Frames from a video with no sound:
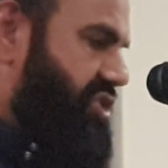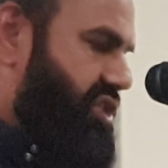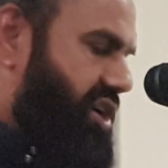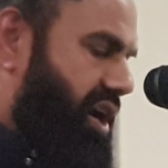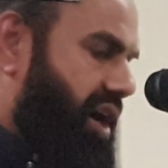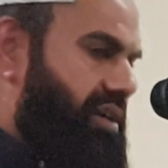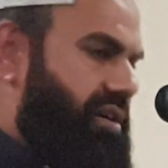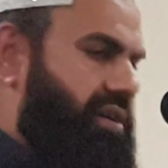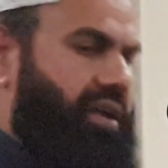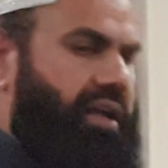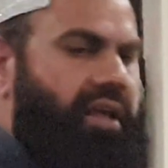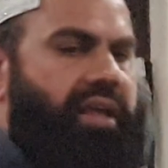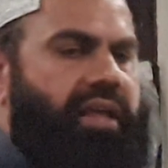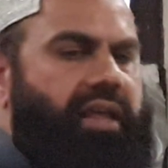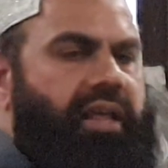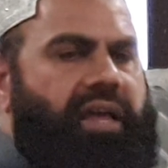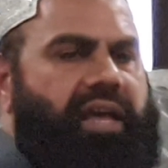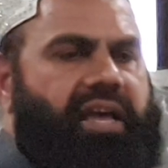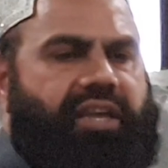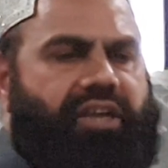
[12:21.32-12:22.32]
young
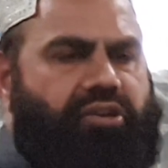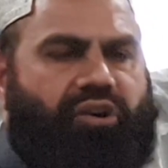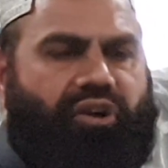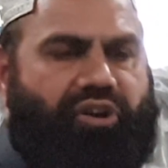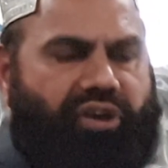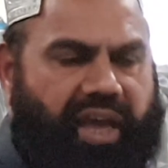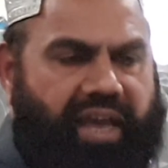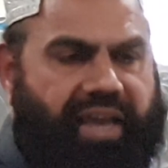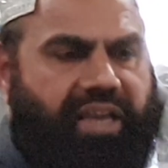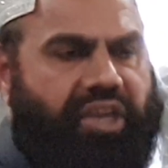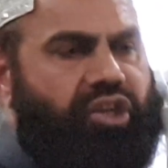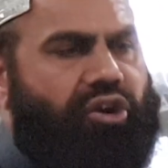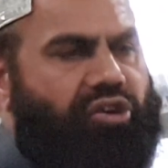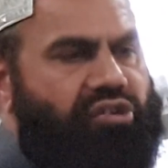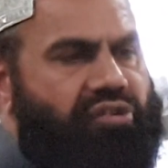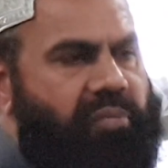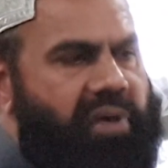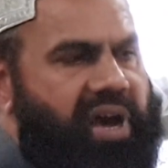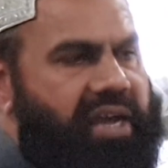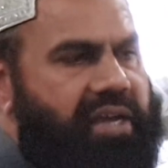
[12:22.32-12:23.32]
and you're okay, you
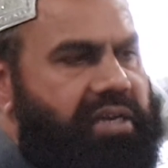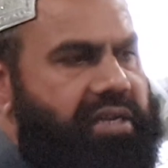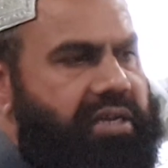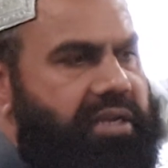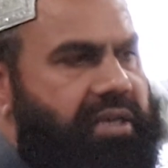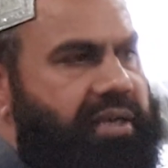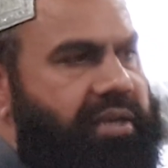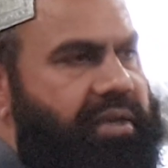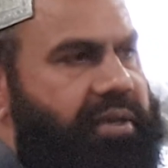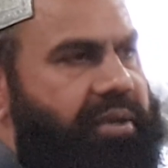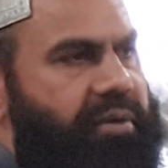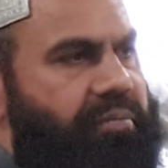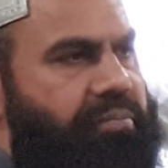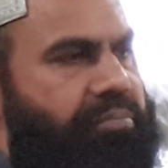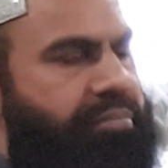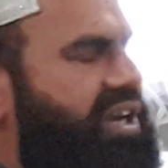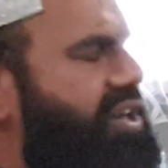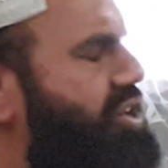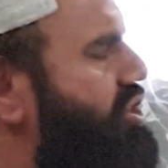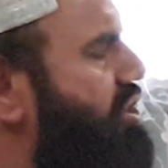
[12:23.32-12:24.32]
don't mind,
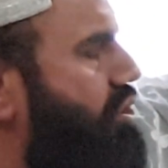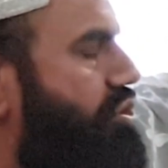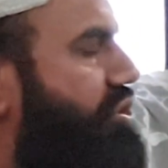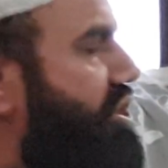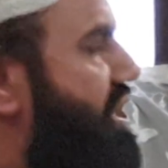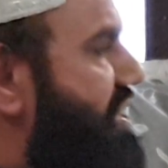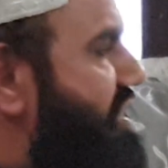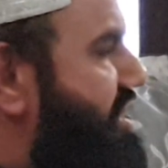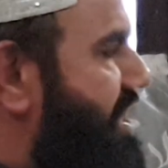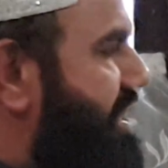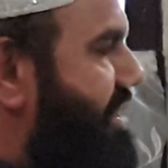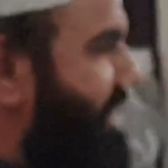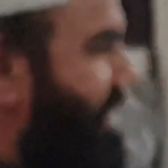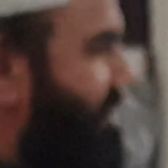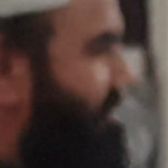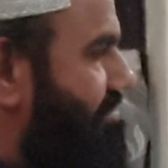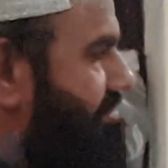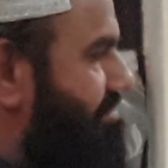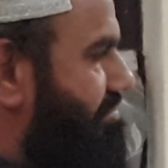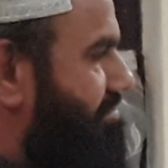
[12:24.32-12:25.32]
but you're not teaching them.